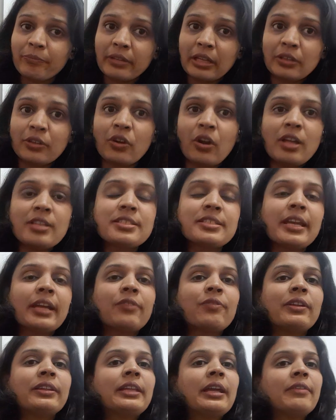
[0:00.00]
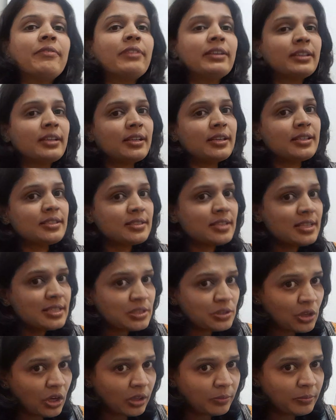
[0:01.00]
Cross check with them whether is this
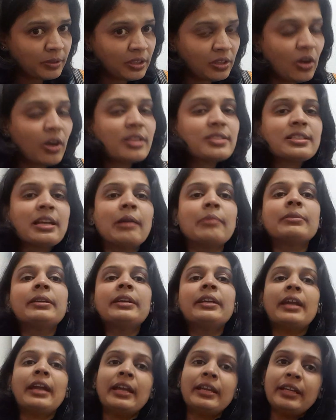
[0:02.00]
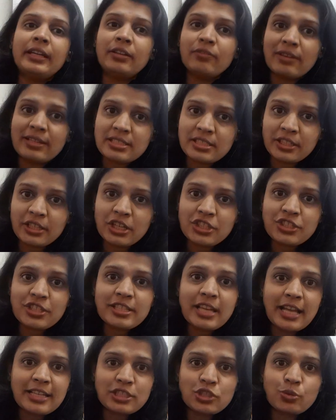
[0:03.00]
normal or something, any investigations
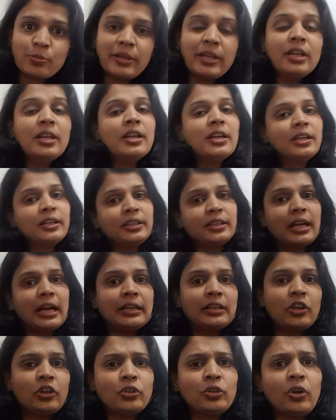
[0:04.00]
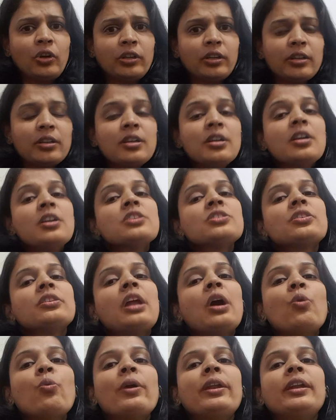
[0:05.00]
has to be done or not. So
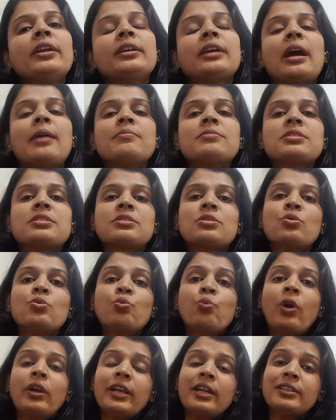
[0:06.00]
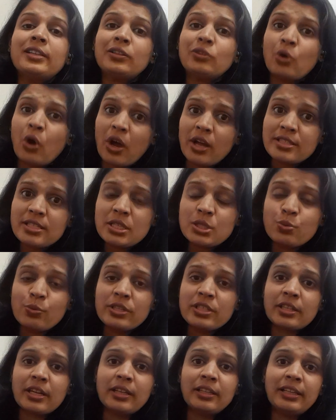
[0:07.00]
now when it comes to what are the causes
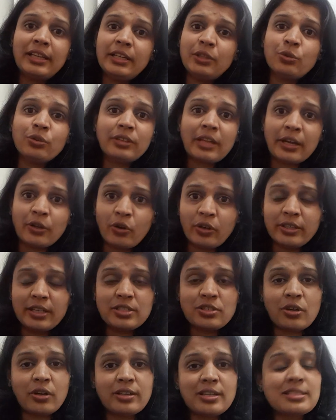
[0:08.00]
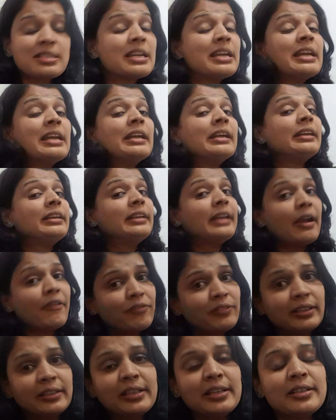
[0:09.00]
which can lead to thyroid disorders,
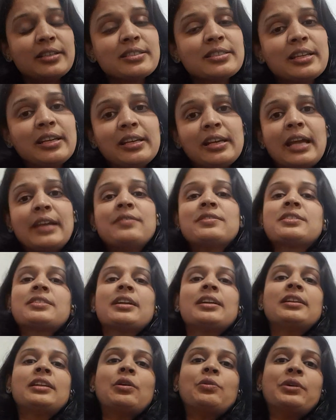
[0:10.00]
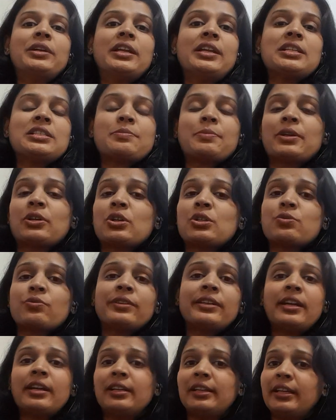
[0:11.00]
definitely it is the lifestyle nowadays, because
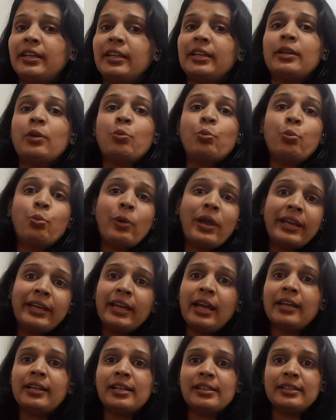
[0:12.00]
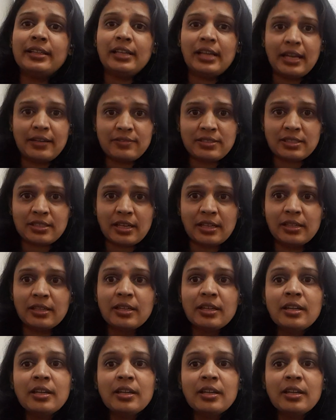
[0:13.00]
we are leading a very unhealthy lifestyle,